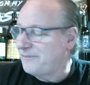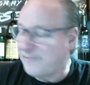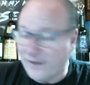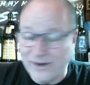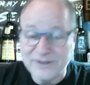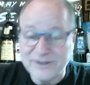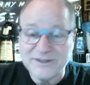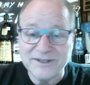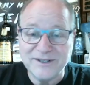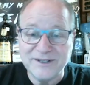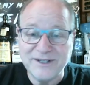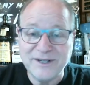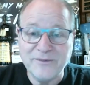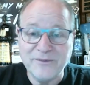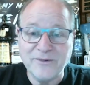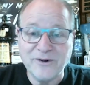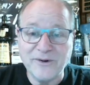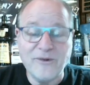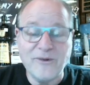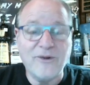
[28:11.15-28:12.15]
Personally,
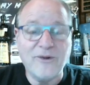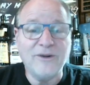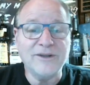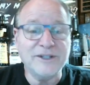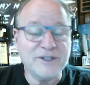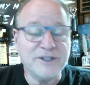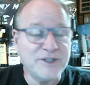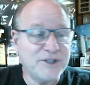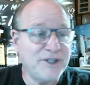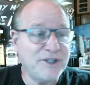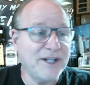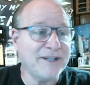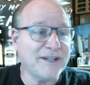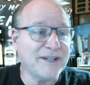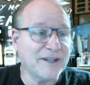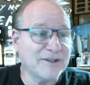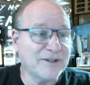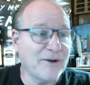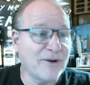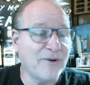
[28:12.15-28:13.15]
with all the shit
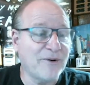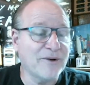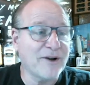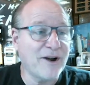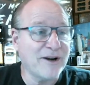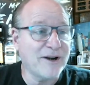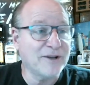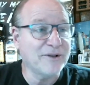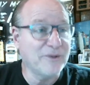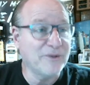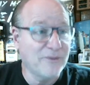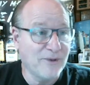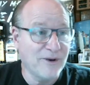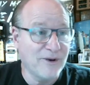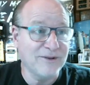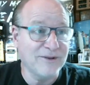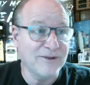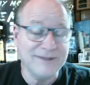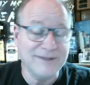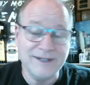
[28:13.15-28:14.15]
that's going on in the
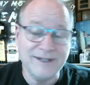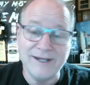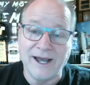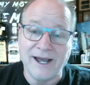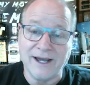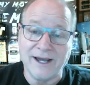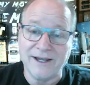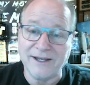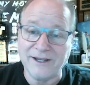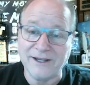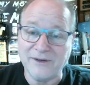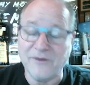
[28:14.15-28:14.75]
world today,